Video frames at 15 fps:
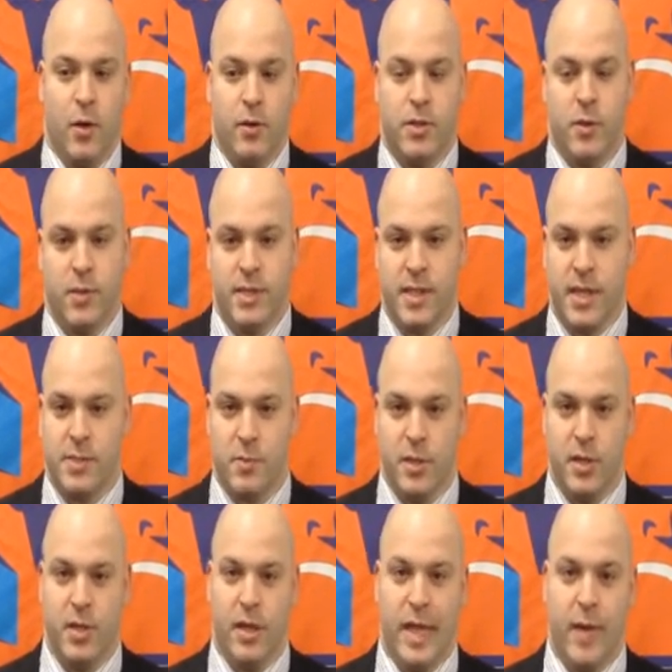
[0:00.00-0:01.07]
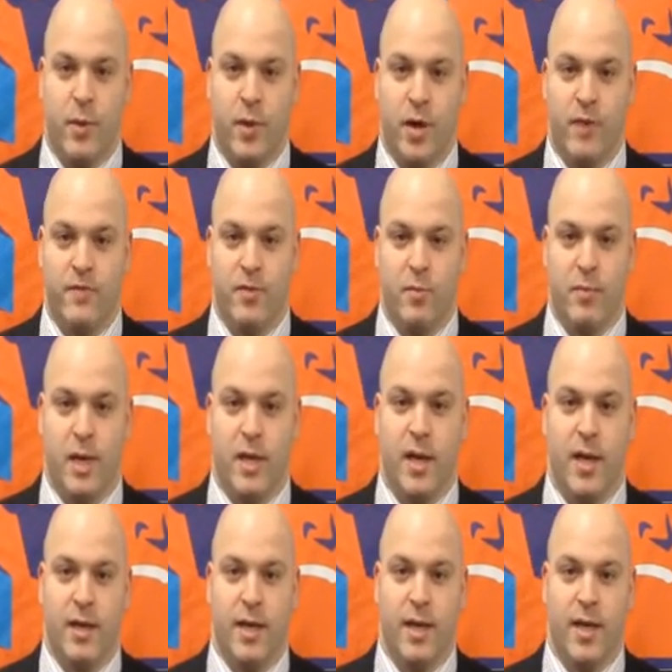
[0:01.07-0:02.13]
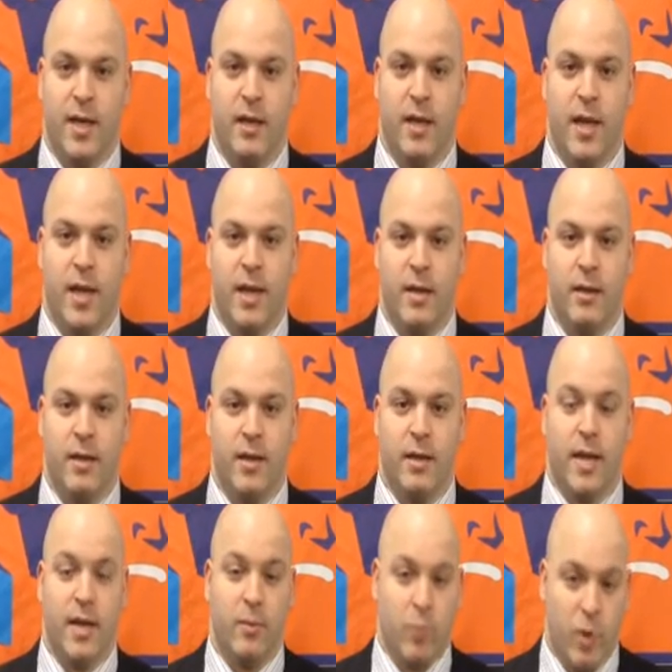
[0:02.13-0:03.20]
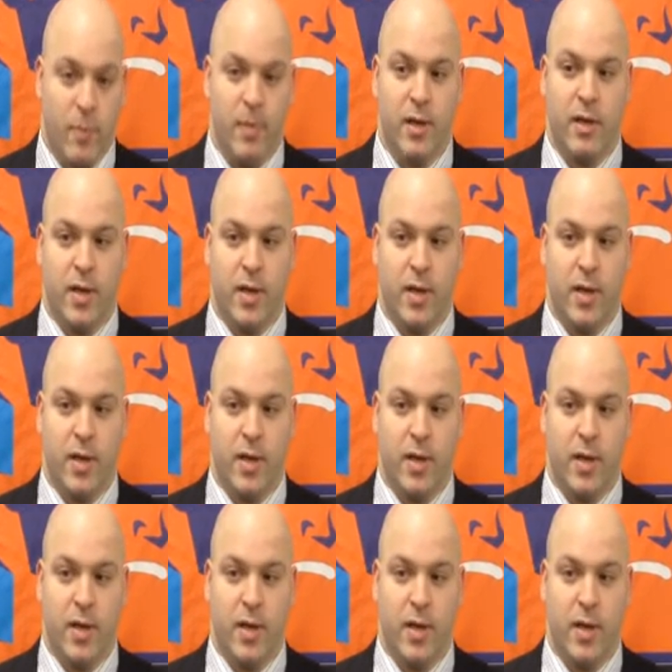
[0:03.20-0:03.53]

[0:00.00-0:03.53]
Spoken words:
It's always nice when you can lay one off to a big guy like LA and let him rip it.